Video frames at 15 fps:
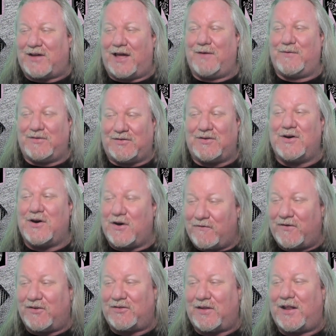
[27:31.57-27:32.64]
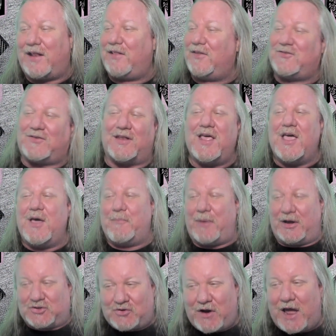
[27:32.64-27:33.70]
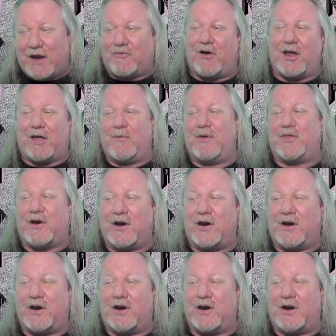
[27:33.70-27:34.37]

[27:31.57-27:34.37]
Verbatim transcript: I was nervous. And uh, listen, my track record with